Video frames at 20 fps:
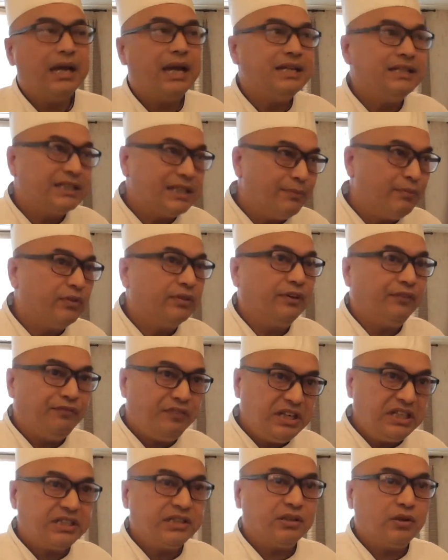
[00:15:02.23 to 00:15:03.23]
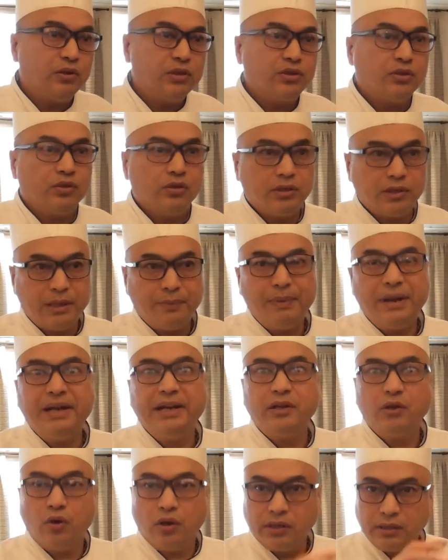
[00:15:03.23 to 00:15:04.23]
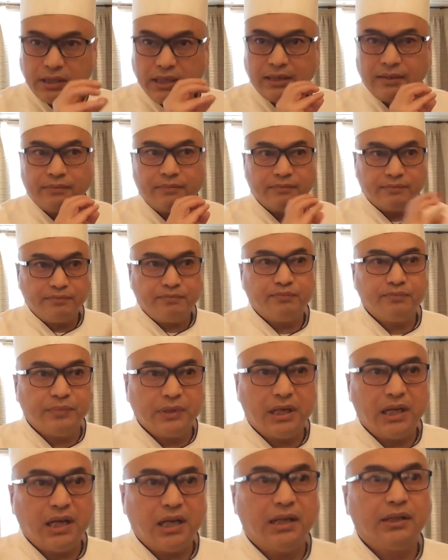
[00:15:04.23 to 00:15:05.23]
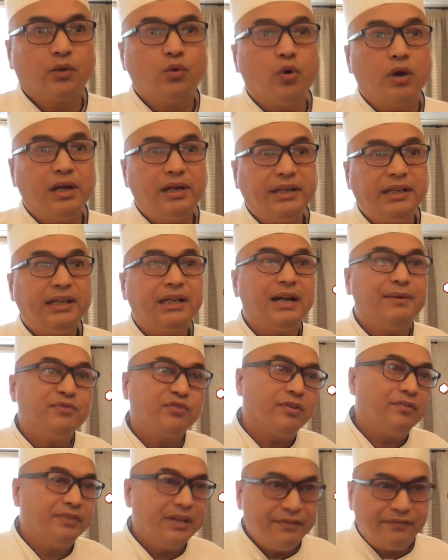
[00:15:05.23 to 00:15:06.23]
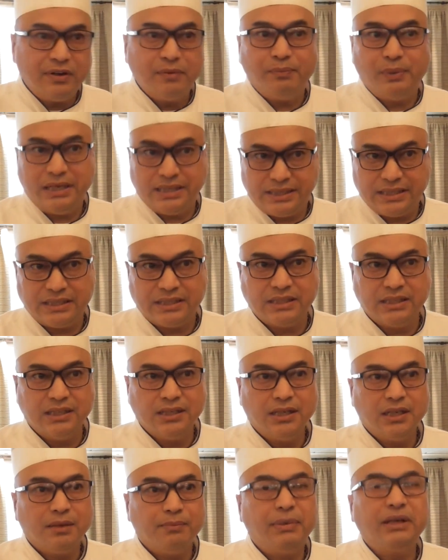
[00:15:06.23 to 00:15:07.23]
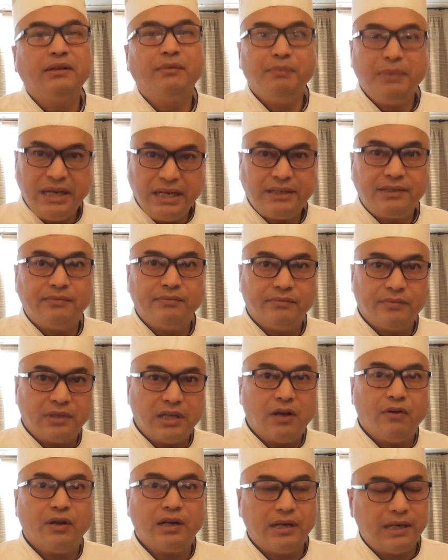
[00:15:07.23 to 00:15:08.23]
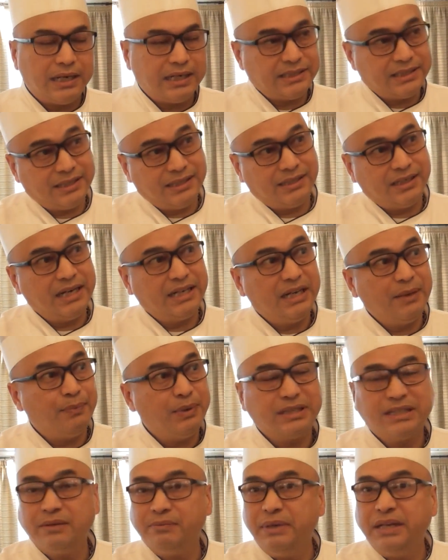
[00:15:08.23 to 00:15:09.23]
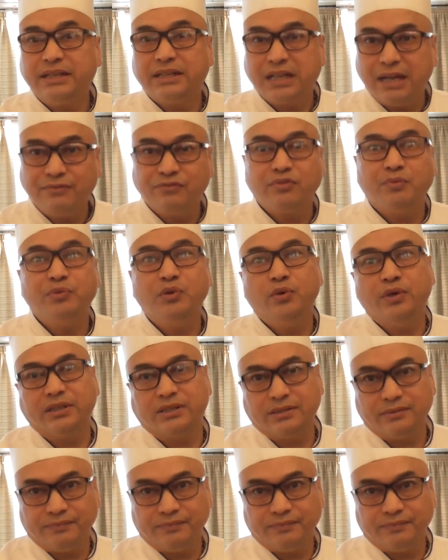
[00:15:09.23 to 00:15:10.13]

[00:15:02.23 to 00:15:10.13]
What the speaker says: And some of the fish also, depending on their quality, comes from different places. But the meat, our let's say 80% meat comes from US.